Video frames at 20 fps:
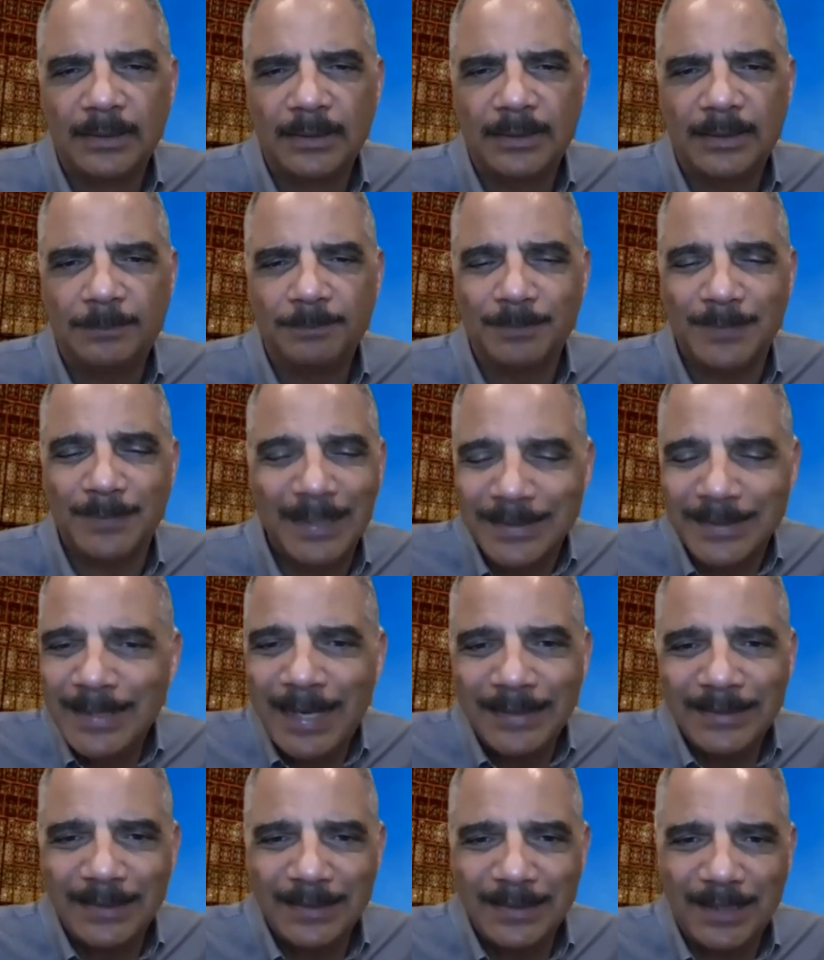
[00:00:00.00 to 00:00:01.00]
Um, that's
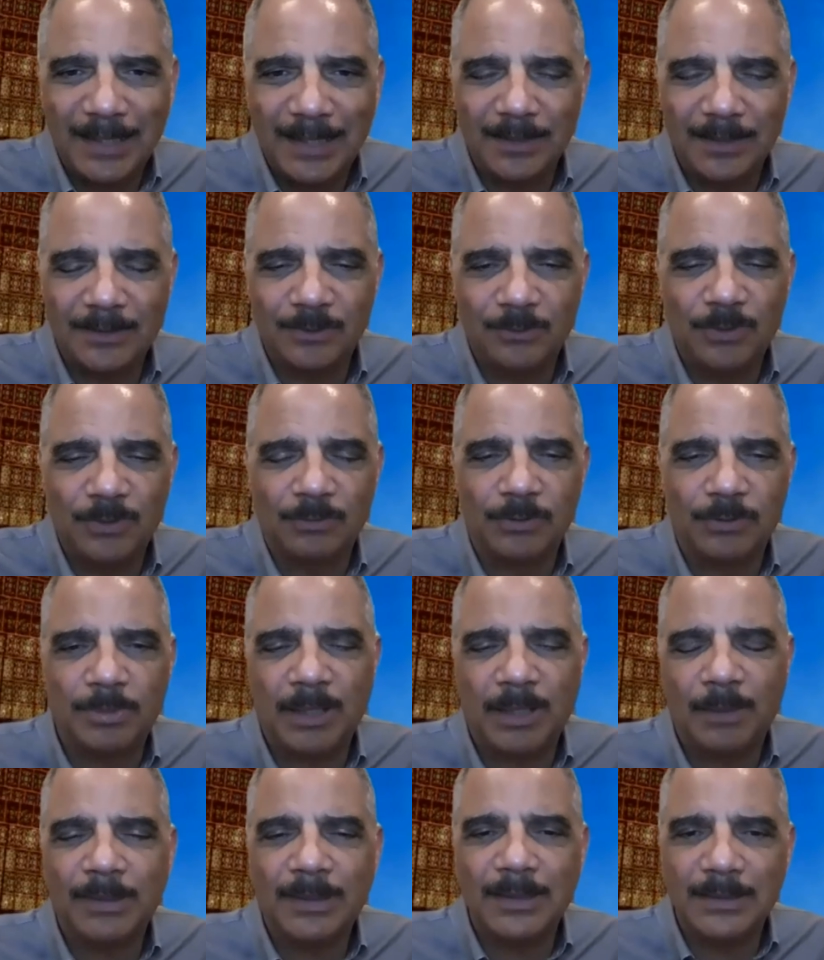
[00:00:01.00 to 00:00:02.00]
not the case with
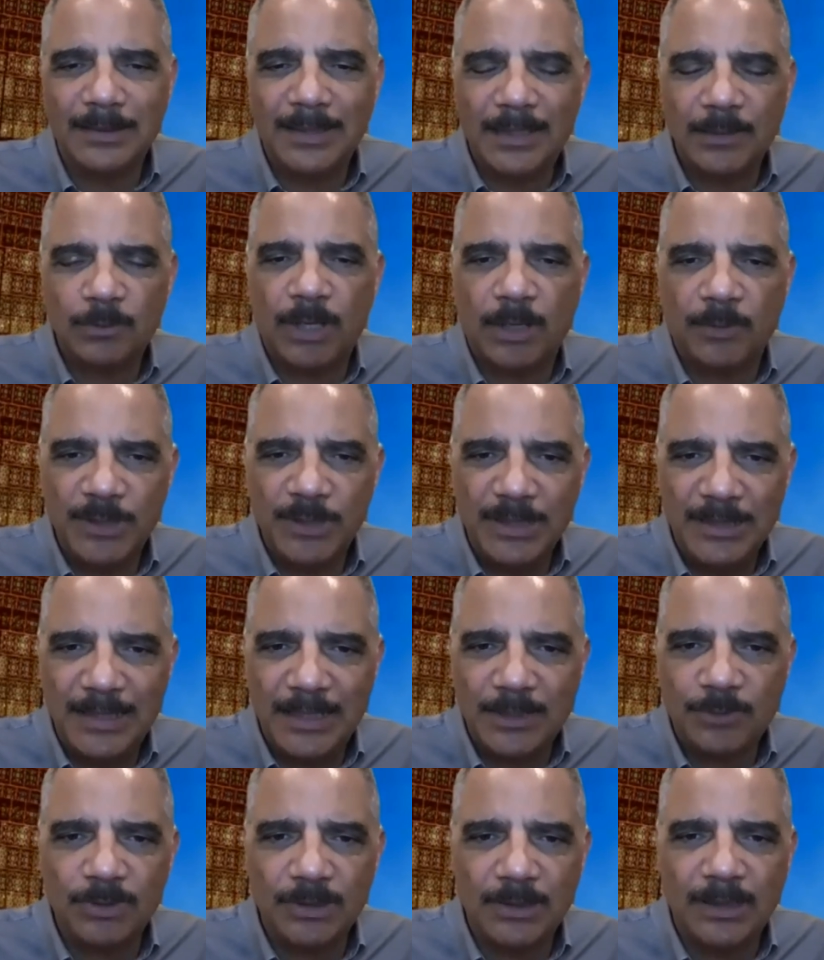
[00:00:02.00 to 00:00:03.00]
Republicans. That's why
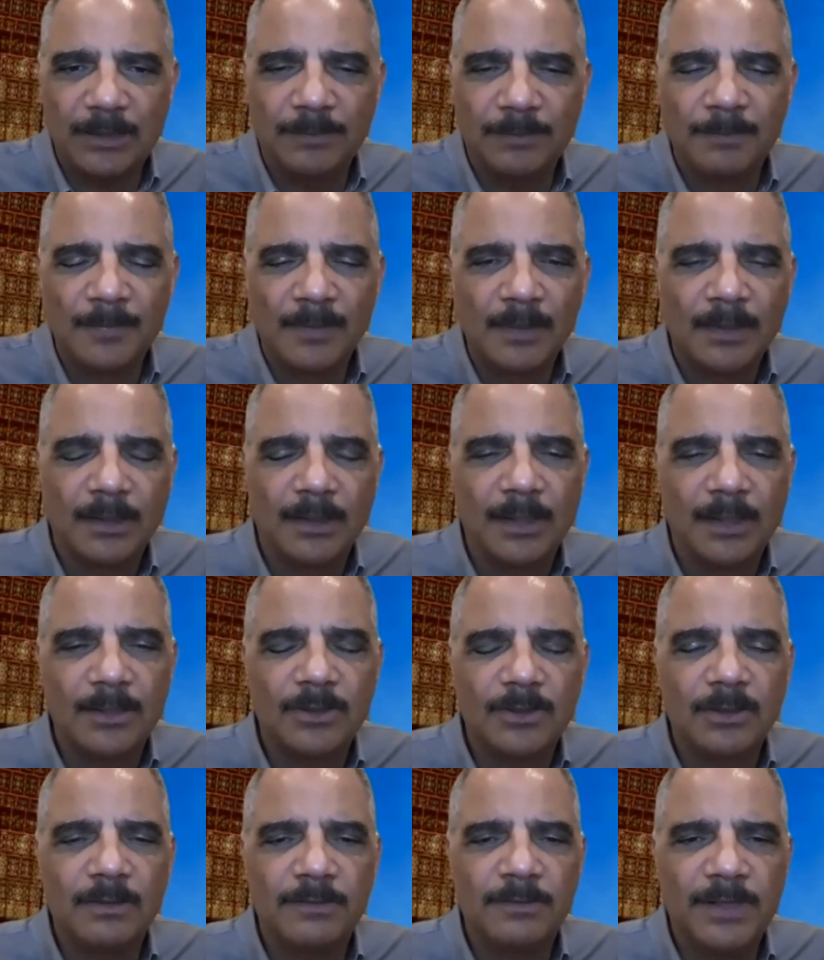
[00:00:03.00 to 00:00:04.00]
redistricting
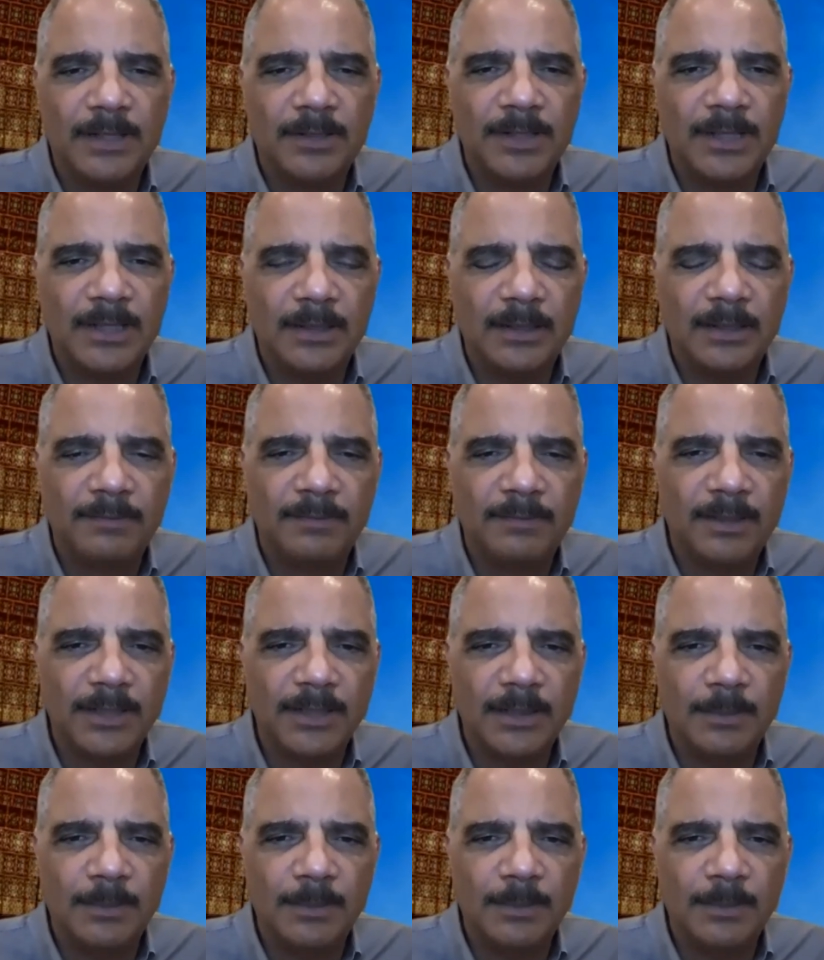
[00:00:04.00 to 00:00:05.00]
is so very very
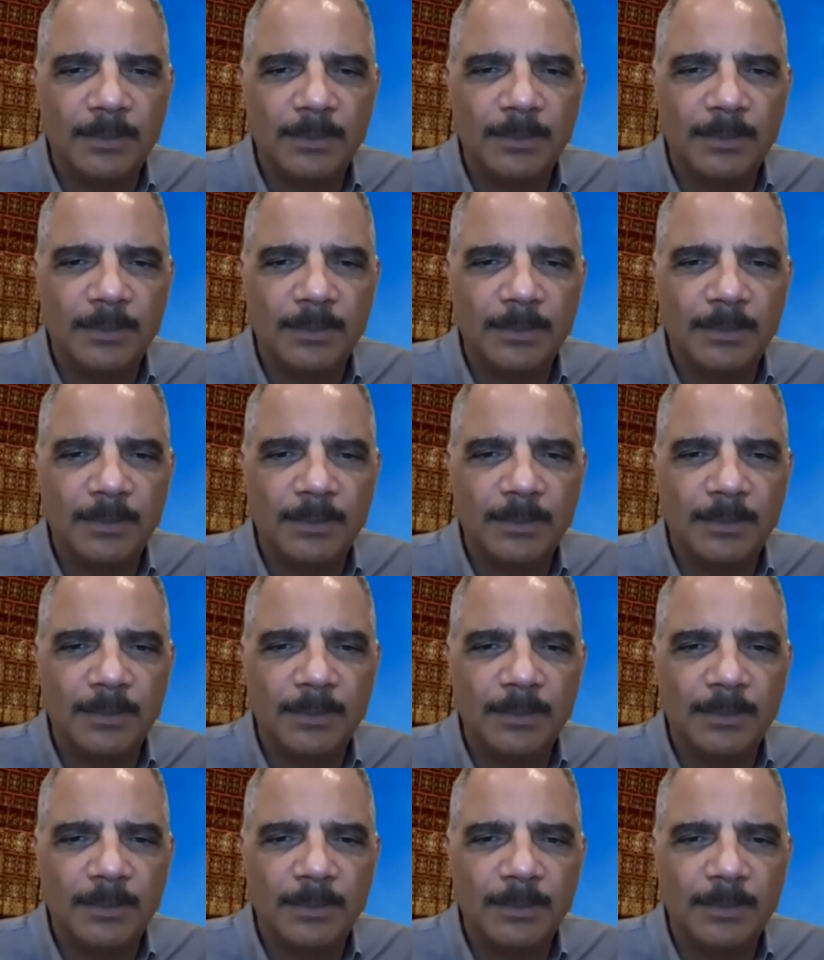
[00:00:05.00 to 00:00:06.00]
important
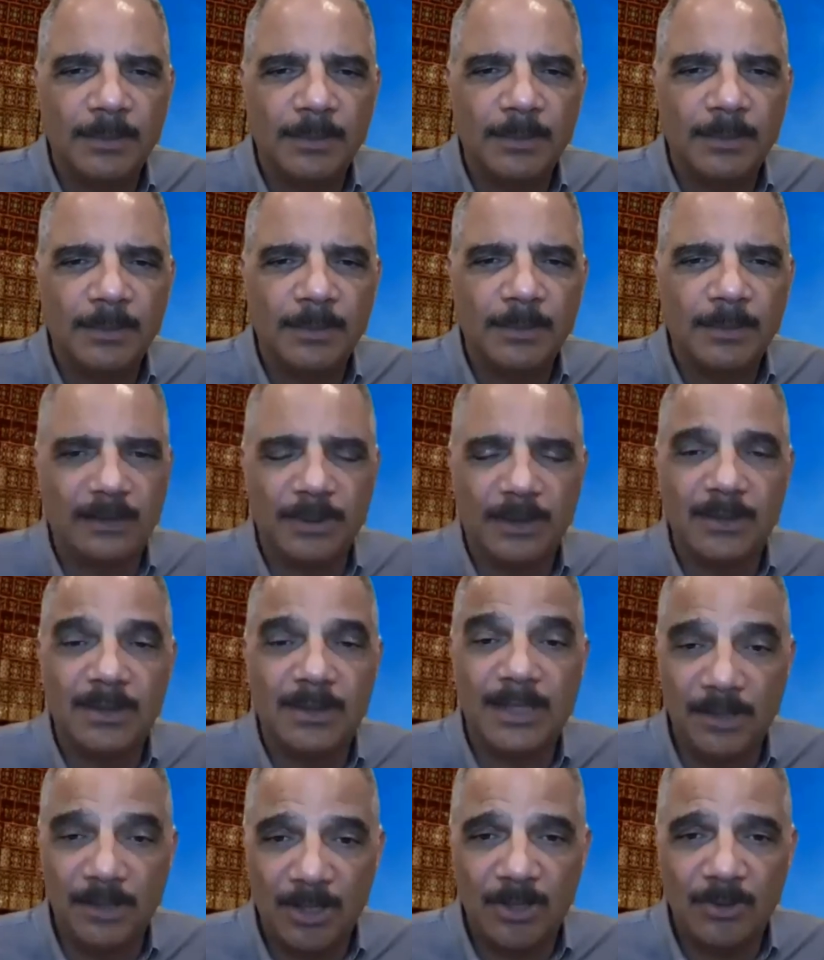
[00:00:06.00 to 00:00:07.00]
in this
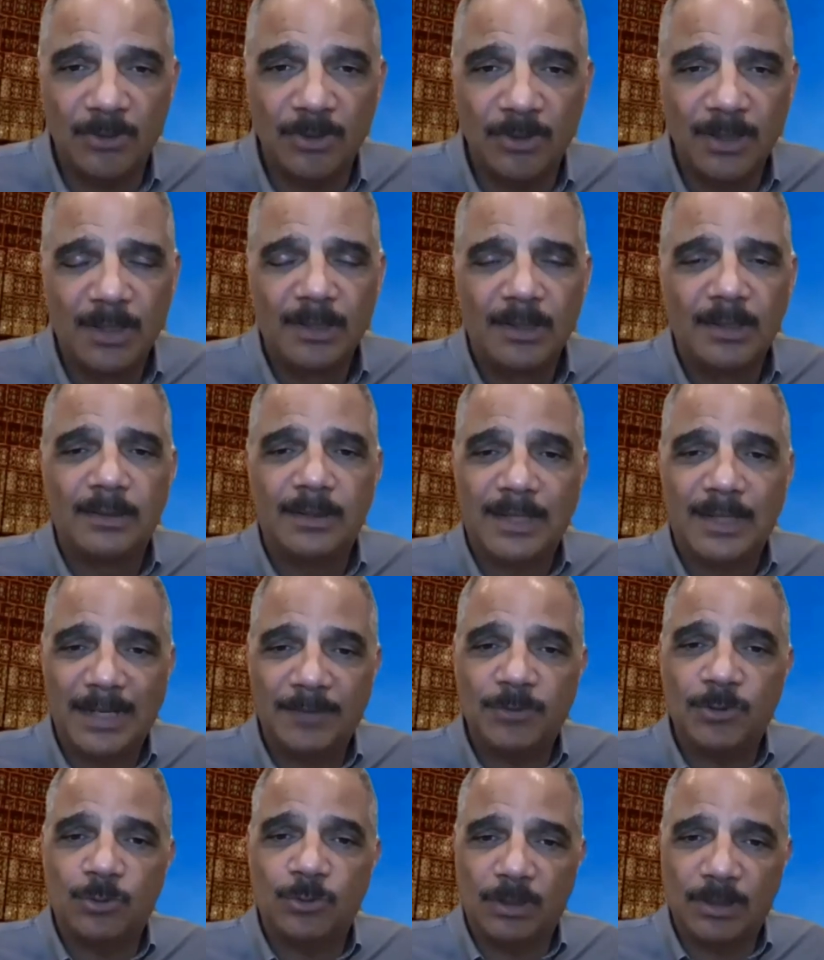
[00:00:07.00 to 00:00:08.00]
cycle because they know
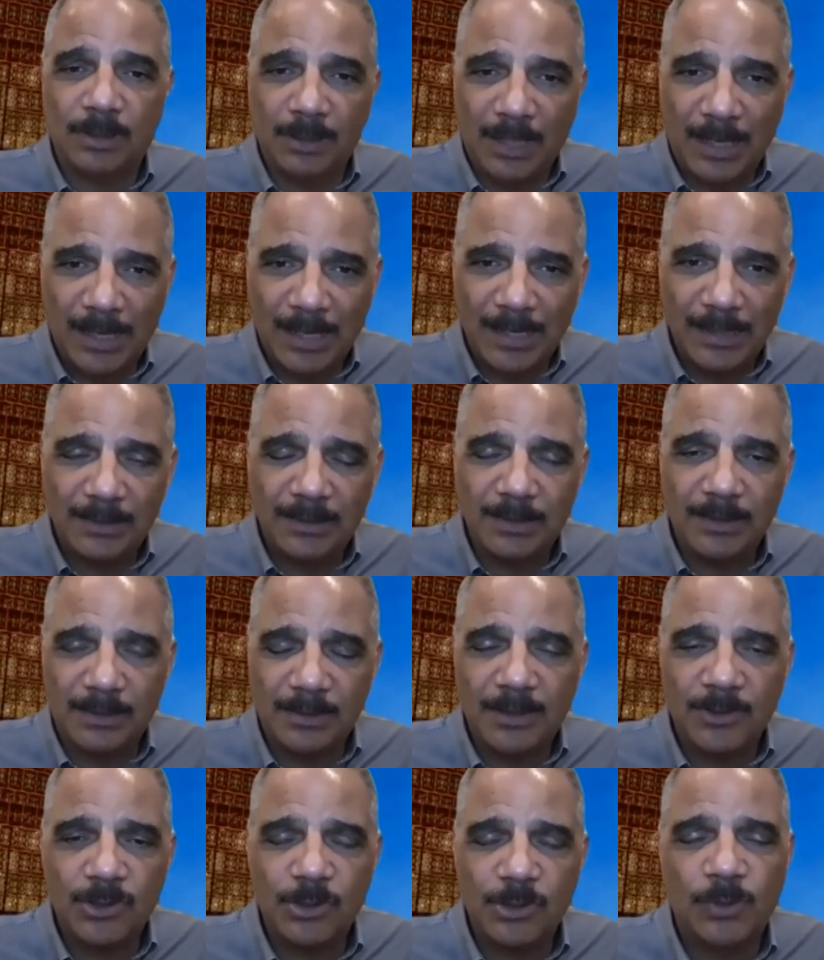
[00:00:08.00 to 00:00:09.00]
they have to draw the lines
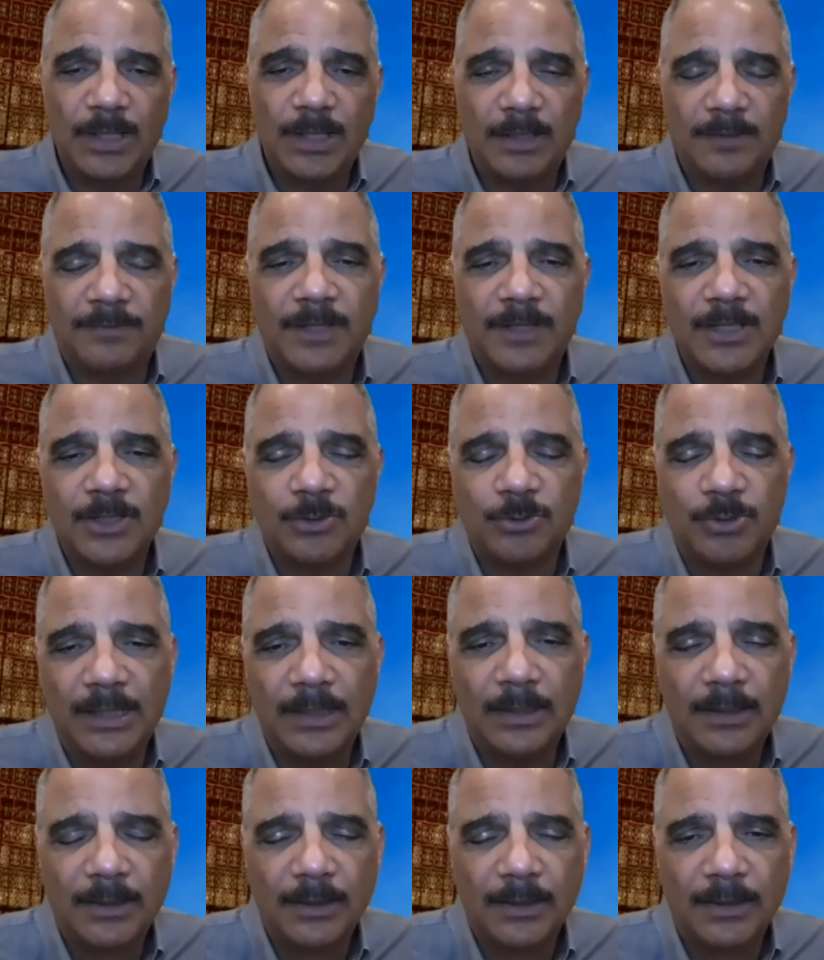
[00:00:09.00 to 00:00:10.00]
in such a way to
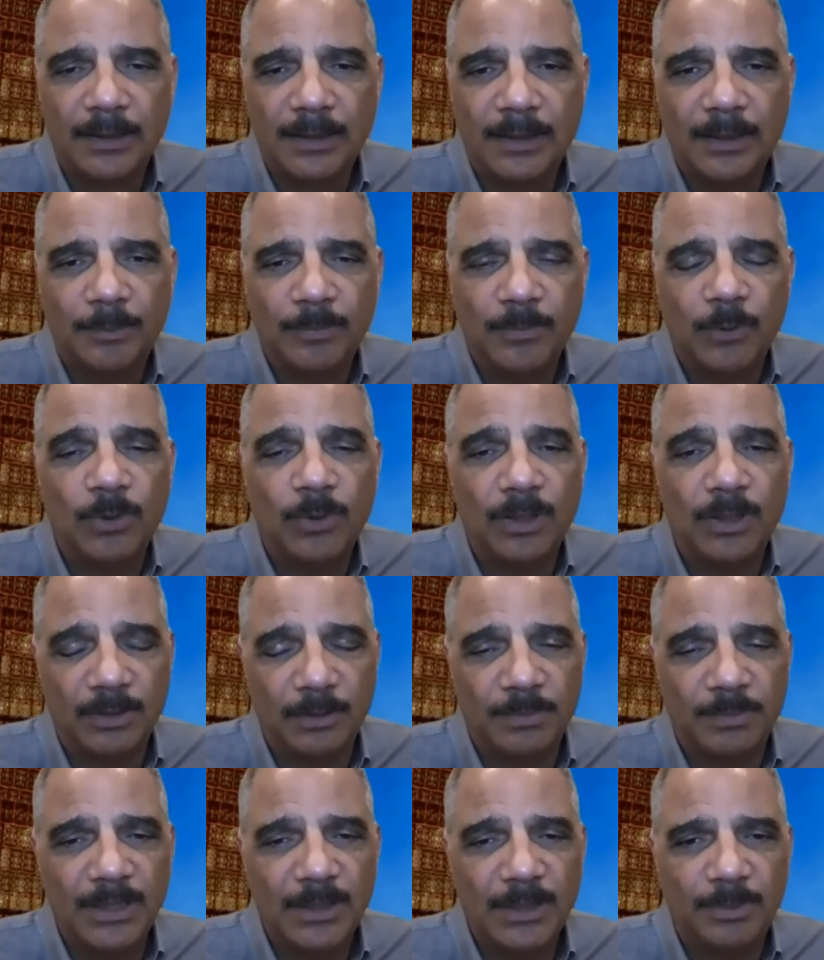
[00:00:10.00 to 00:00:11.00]
frustrate um, the will
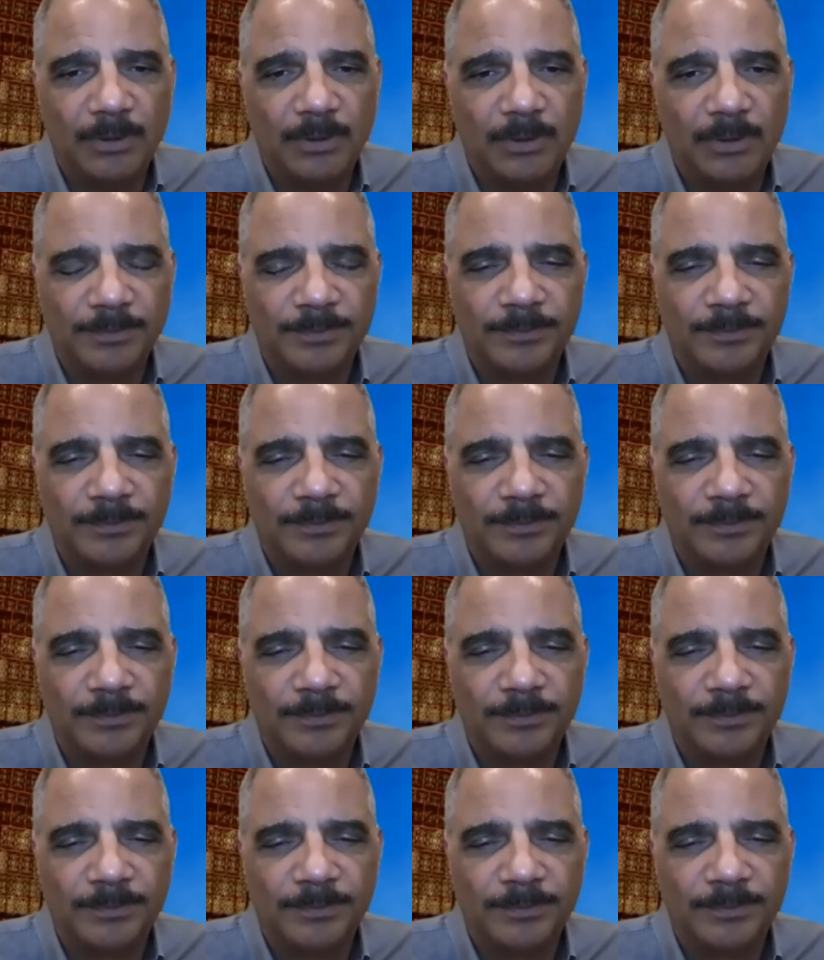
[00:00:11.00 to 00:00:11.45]
of the people.